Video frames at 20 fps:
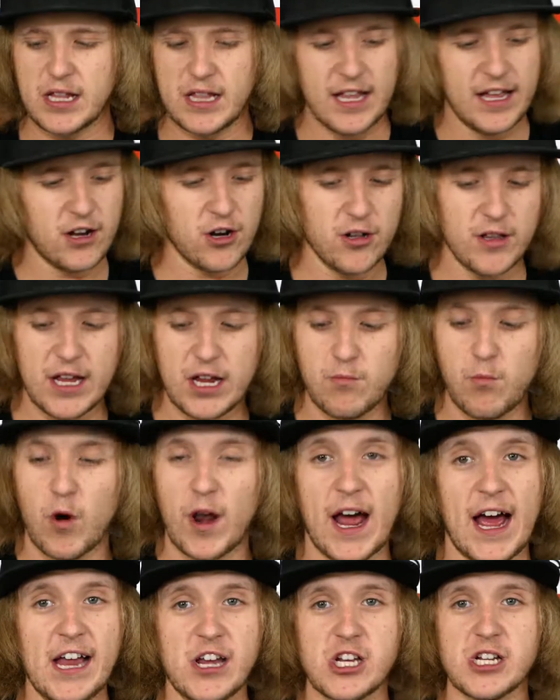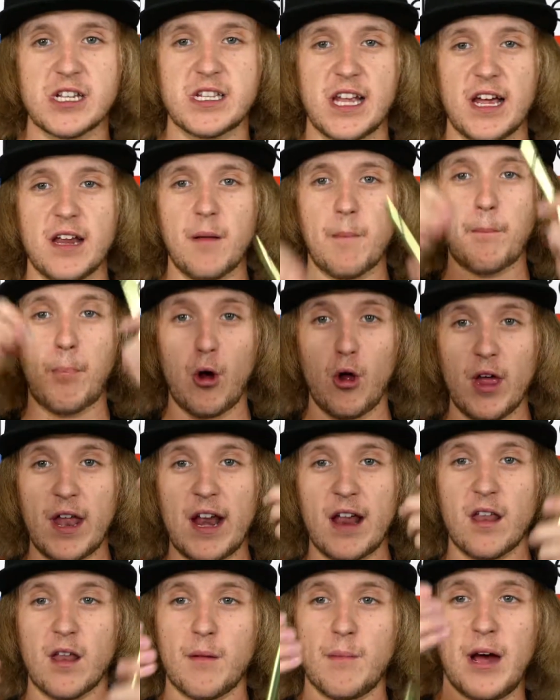Literally what I just did, pull it
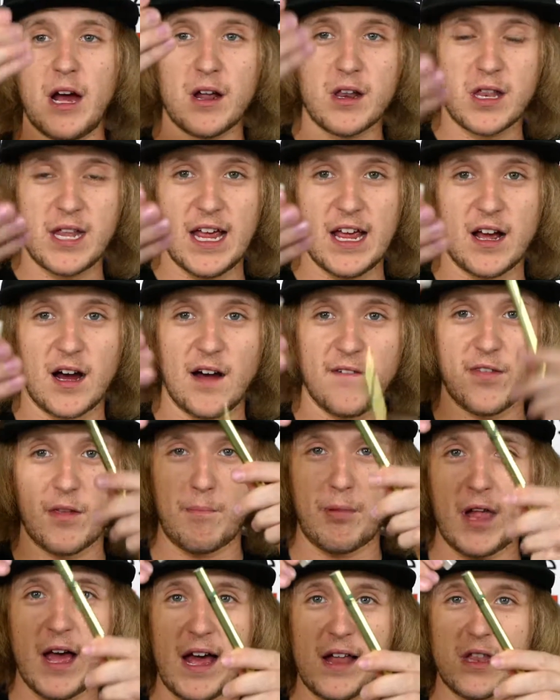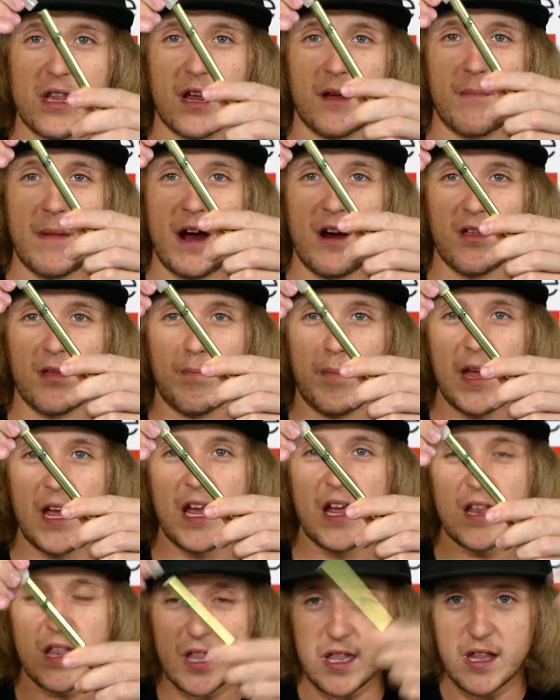out of the box, take off the plastic
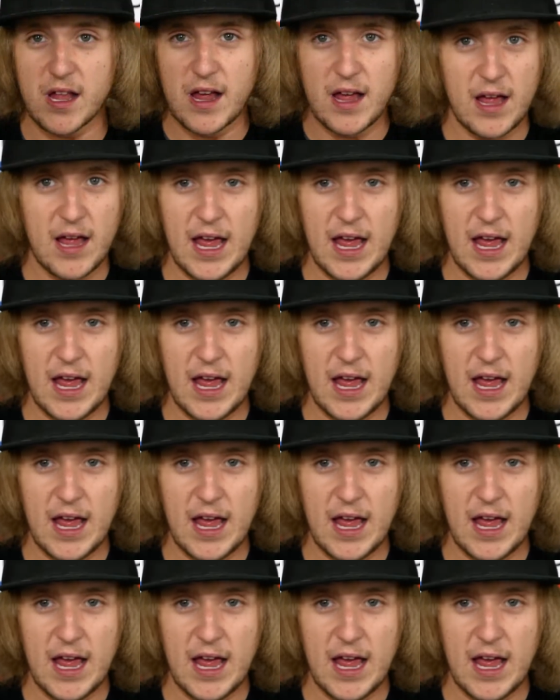mouthpiece,